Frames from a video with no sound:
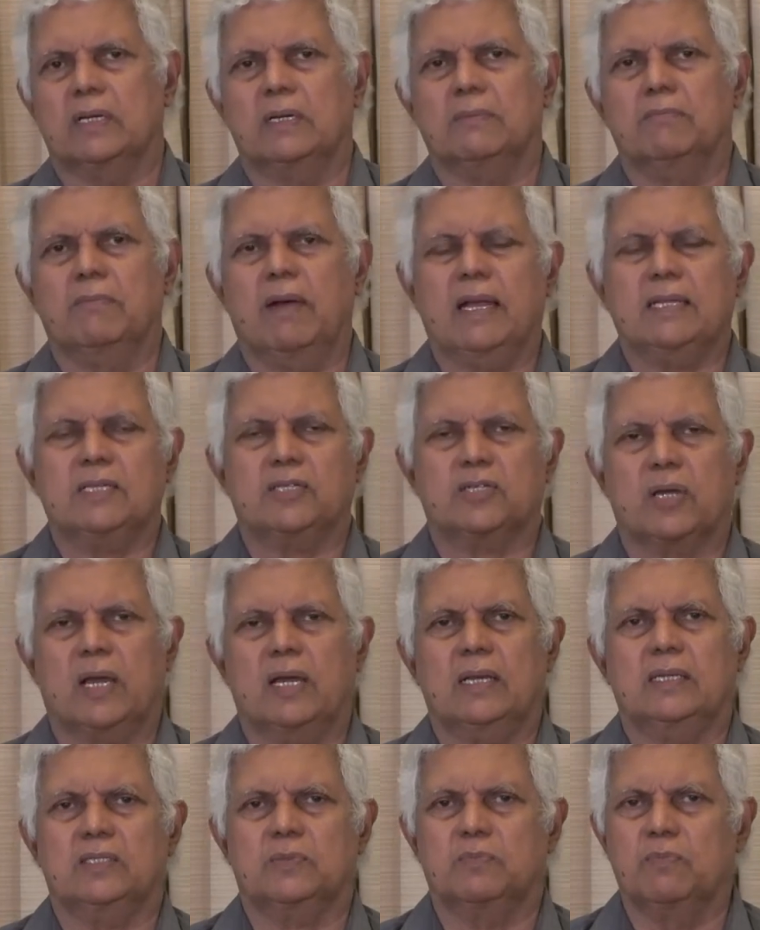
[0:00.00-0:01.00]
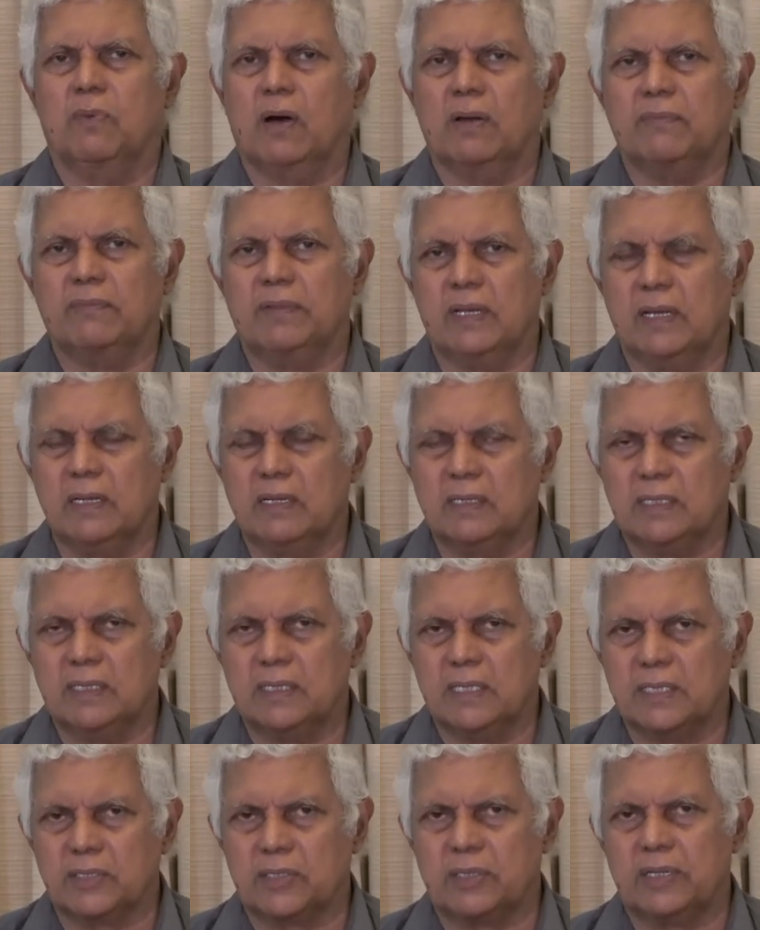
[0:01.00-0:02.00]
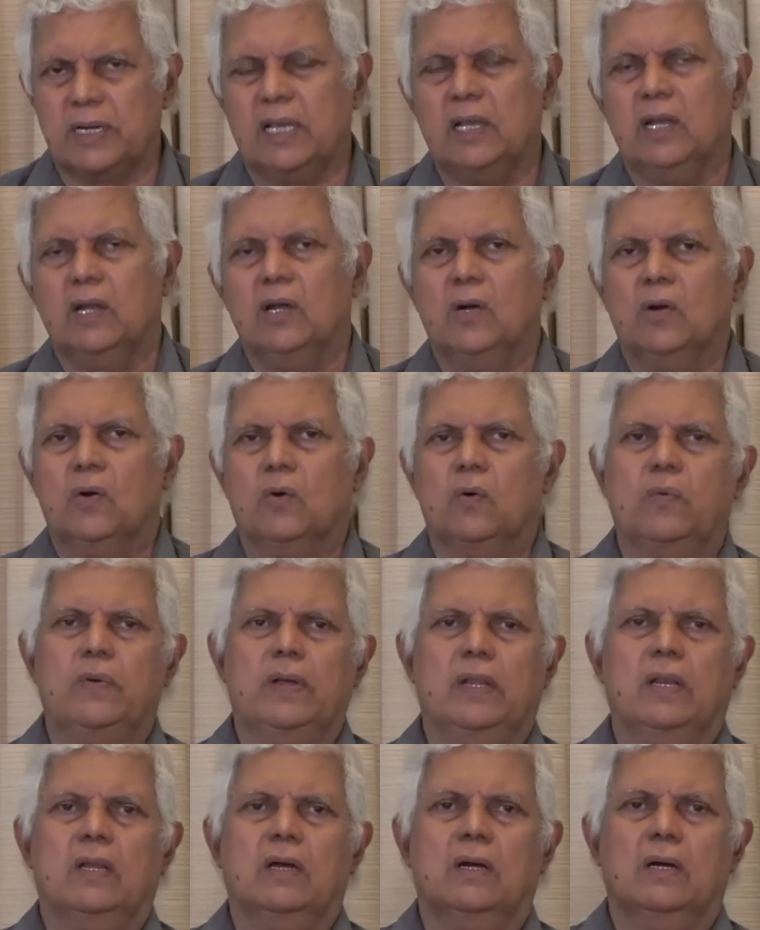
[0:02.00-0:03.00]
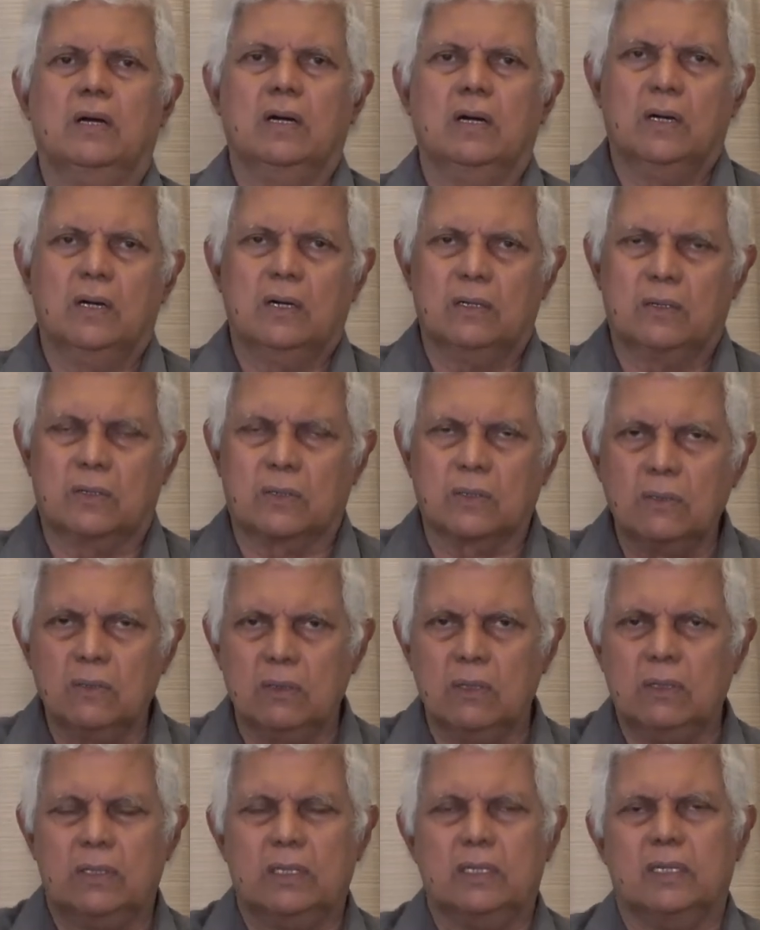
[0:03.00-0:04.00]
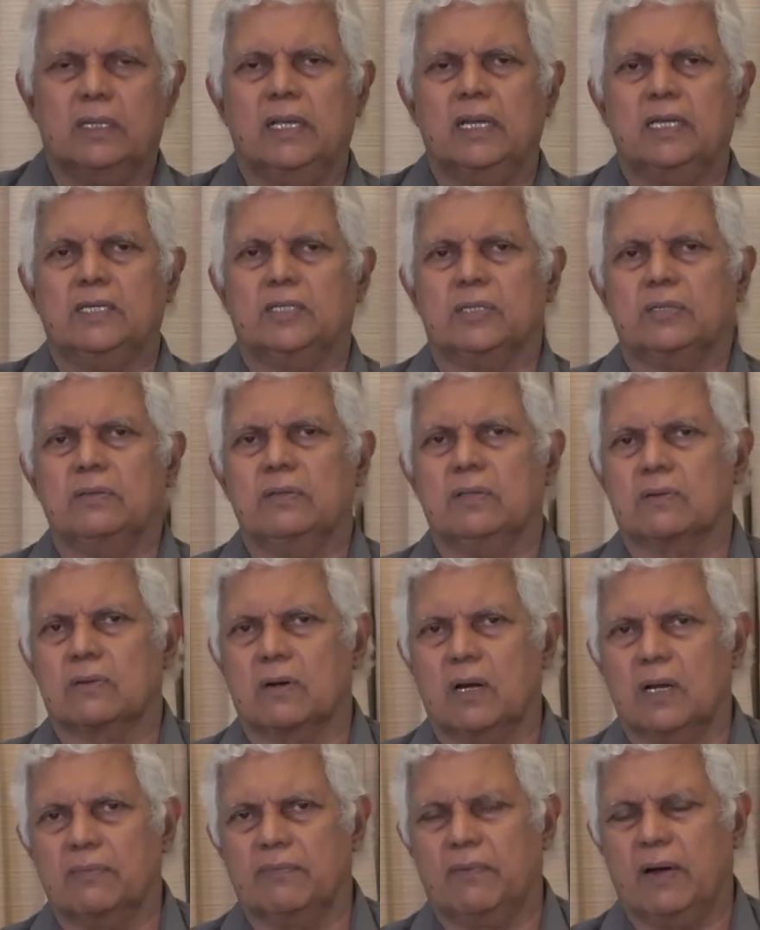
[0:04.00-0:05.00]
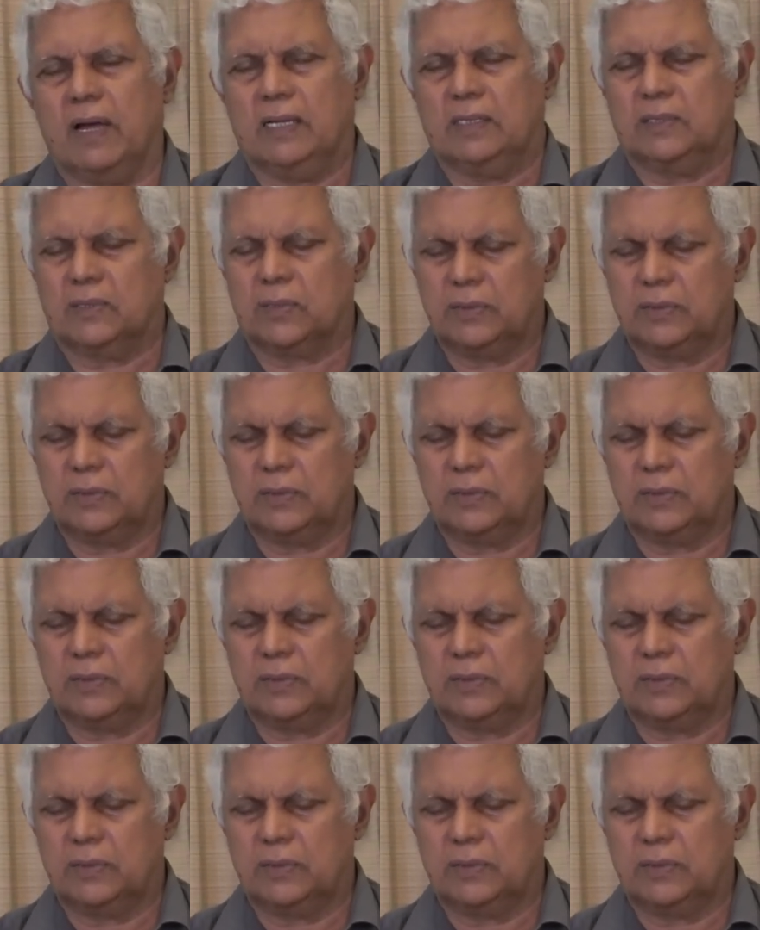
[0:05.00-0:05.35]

A man child is born, we learned it yesterday, who will rule the nation is rod of iron.